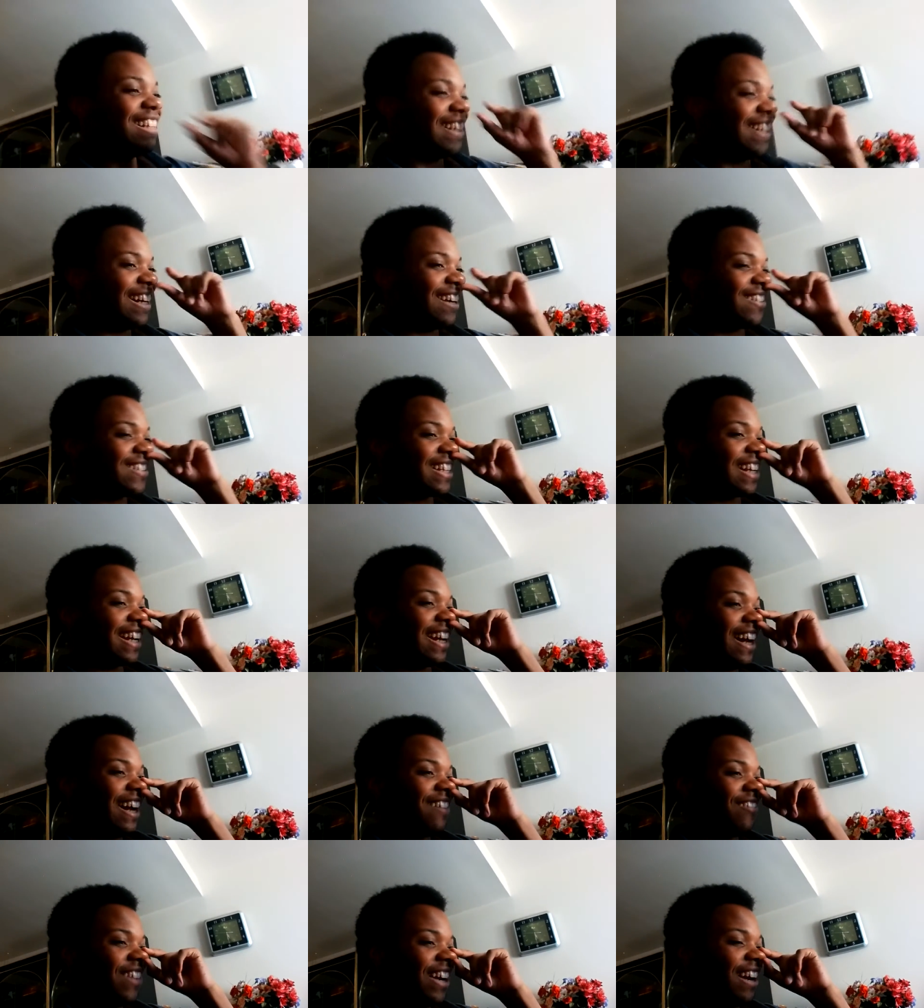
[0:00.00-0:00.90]
Then I was like,
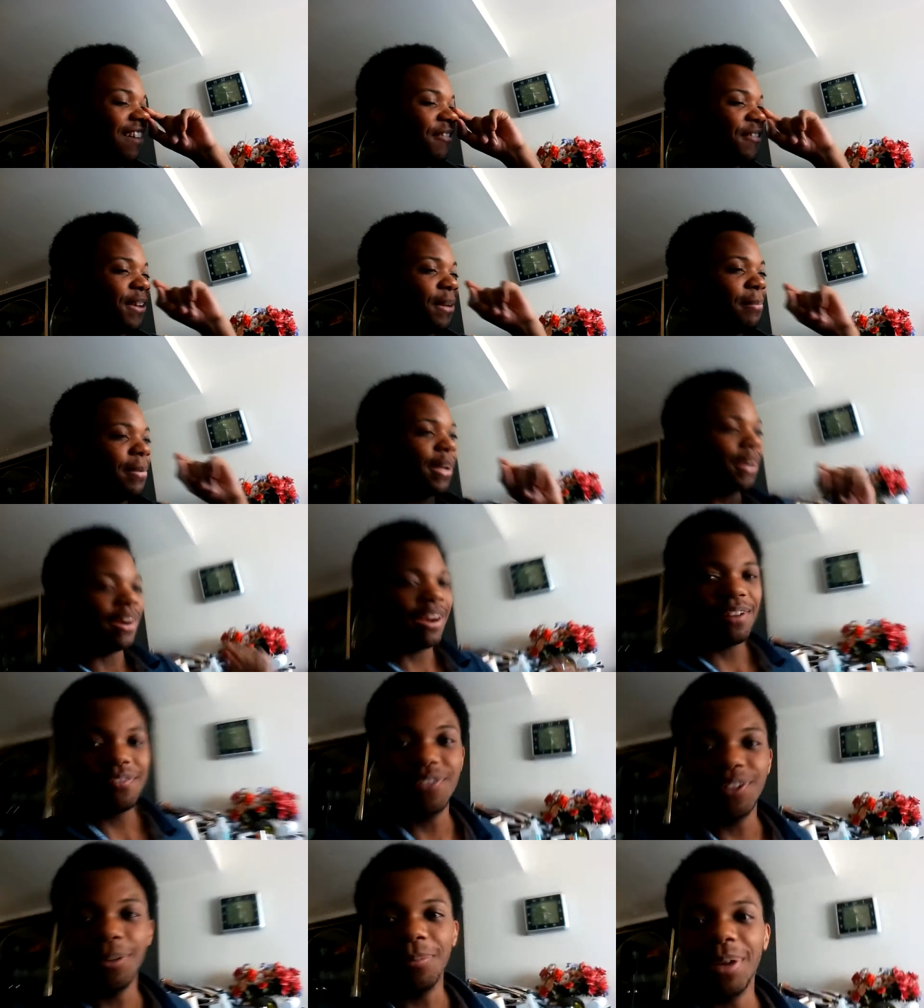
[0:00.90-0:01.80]
alright man, I feel better, I
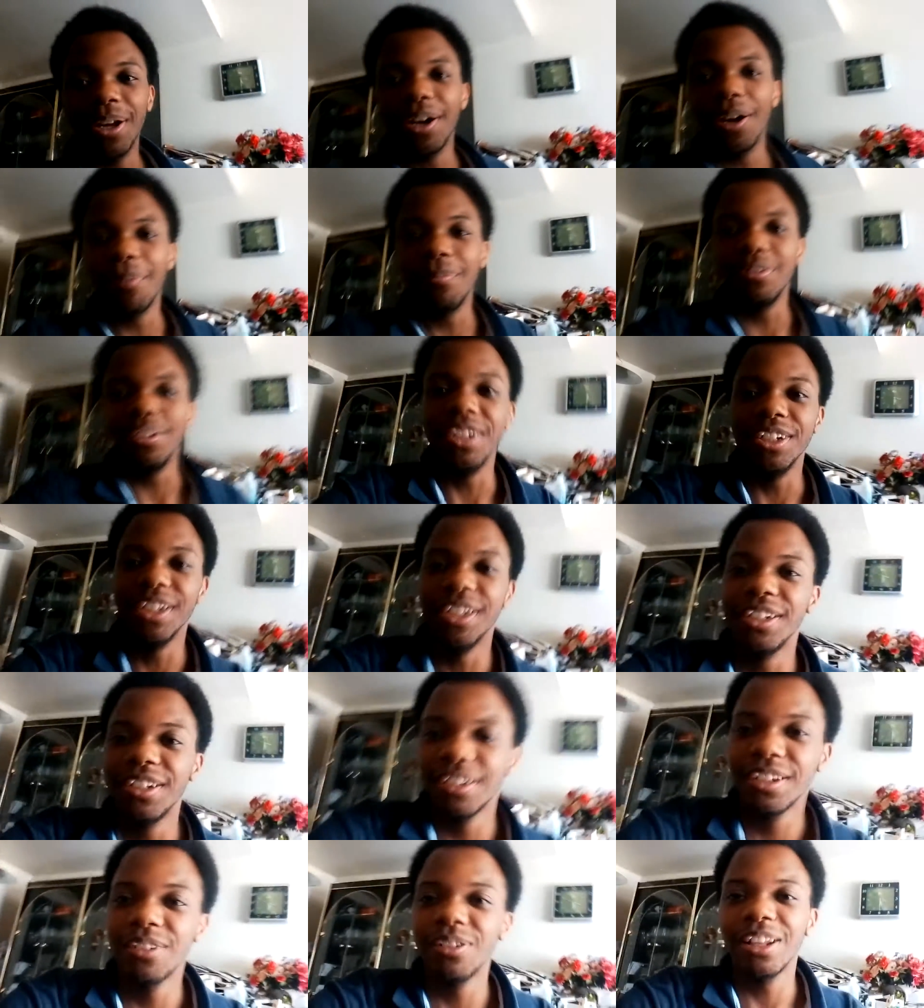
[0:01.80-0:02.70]
feel better, I'm
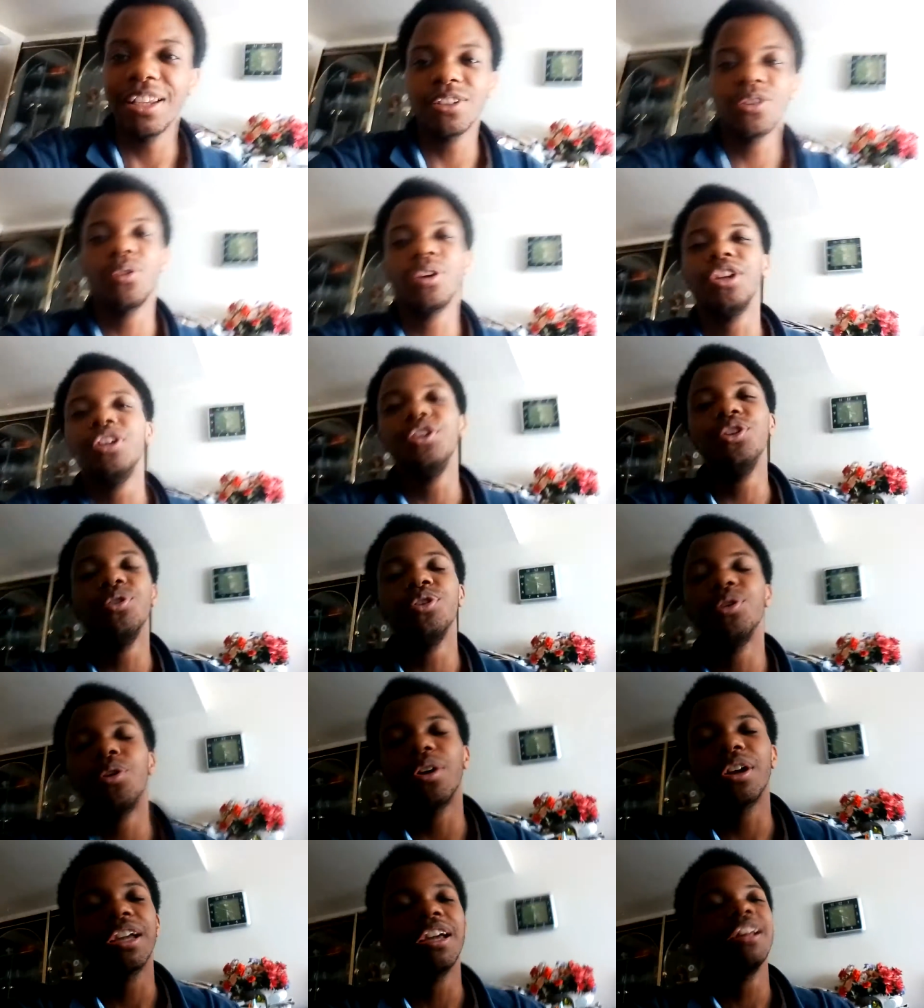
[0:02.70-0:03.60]
good. Let's go to New
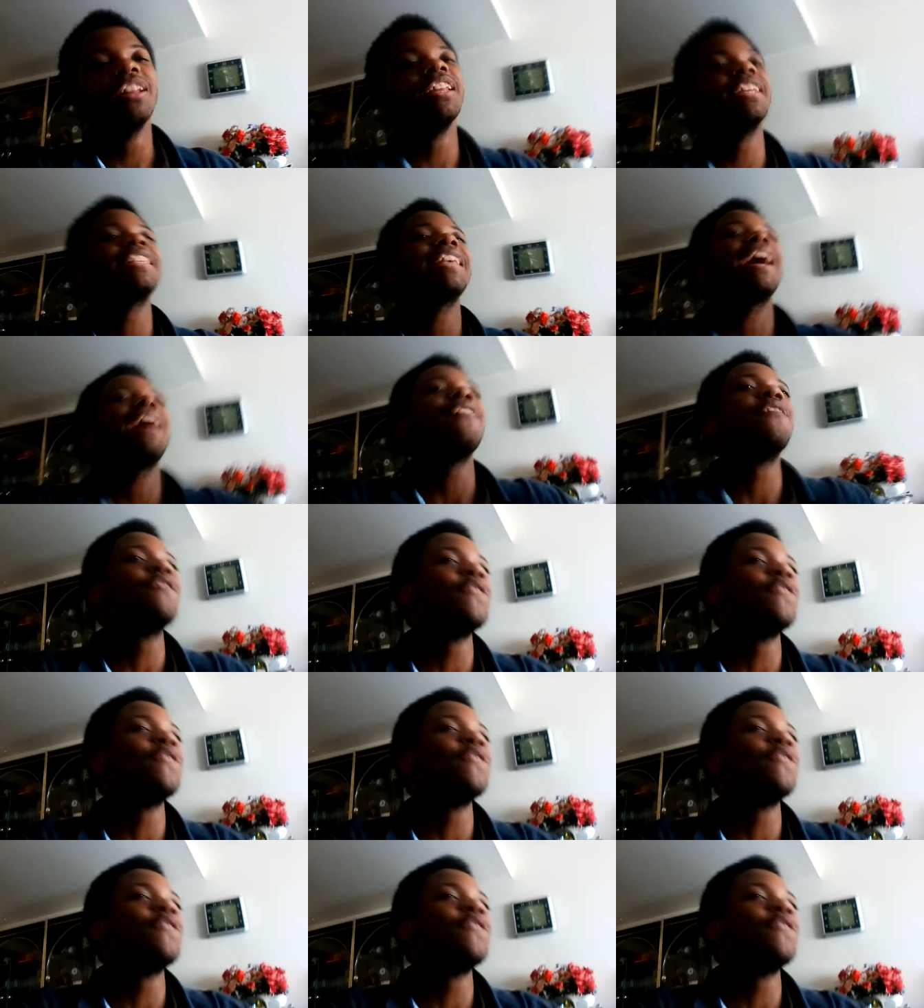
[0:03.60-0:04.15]
York, let's have